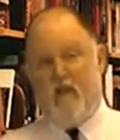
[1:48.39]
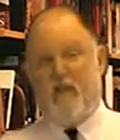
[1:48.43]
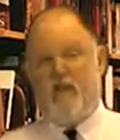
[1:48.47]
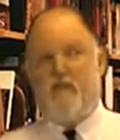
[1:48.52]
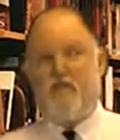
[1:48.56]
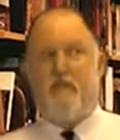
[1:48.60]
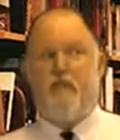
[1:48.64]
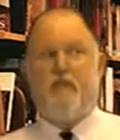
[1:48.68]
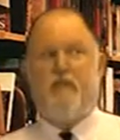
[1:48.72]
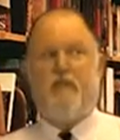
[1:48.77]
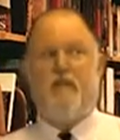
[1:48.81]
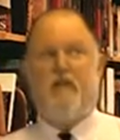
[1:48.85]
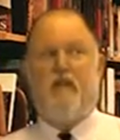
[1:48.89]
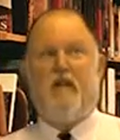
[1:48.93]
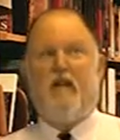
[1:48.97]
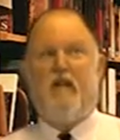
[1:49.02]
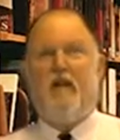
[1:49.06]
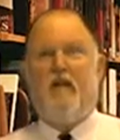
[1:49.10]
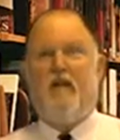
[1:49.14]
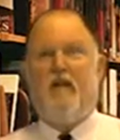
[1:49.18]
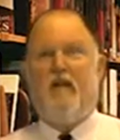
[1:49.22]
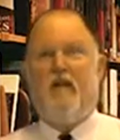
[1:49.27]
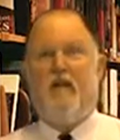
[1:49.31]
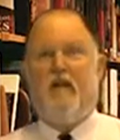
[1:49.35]
So it's
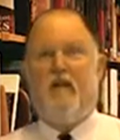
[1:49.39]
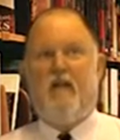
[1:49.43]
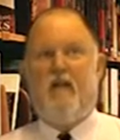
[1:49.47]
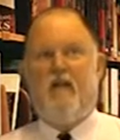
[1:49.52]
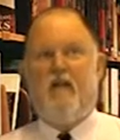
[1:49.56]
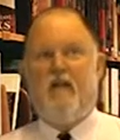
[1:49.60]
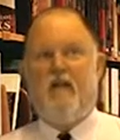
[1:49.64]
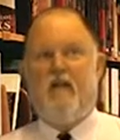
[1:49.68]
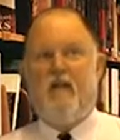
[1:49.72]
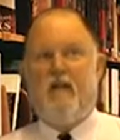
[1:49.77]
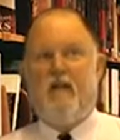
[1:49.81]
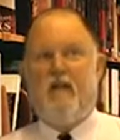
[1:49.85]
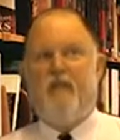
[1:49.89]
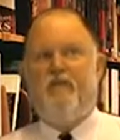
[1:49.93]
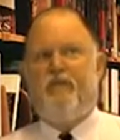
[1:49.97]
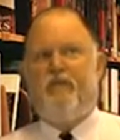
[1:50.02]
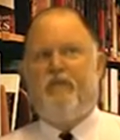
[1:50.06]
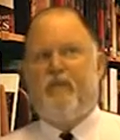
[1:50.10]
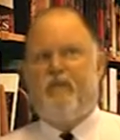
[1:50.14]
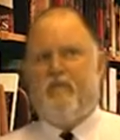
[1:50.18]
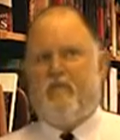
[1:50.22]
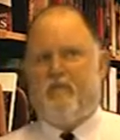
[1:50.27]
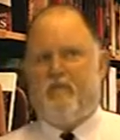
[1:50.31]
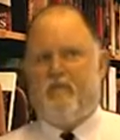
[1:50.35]
like, it's
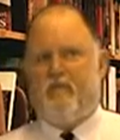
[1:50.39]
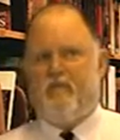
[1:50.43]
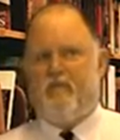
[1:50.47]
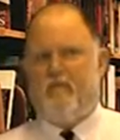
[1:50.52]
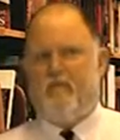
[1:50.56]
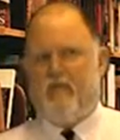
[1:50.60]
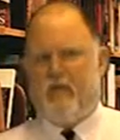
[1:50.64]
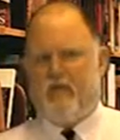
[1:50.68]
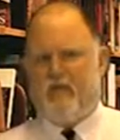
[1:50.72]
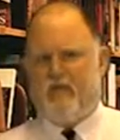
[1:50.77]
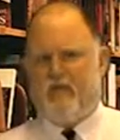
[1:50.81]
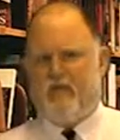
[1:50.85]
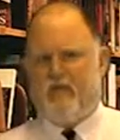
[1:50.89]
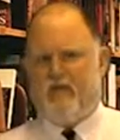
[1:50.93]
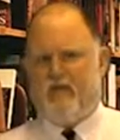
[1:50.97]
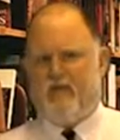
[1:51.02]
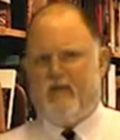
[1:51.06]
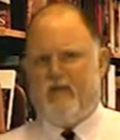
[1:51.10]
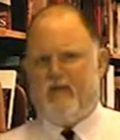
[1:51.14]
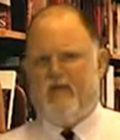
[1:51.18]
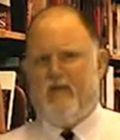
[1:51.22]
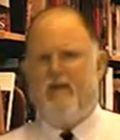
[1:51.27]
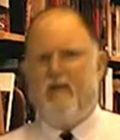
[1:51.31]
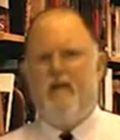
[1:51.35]
infinite,
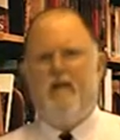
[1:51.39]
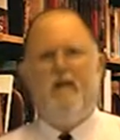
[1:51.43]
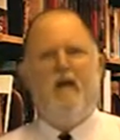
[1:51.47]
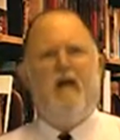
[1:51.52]
basically.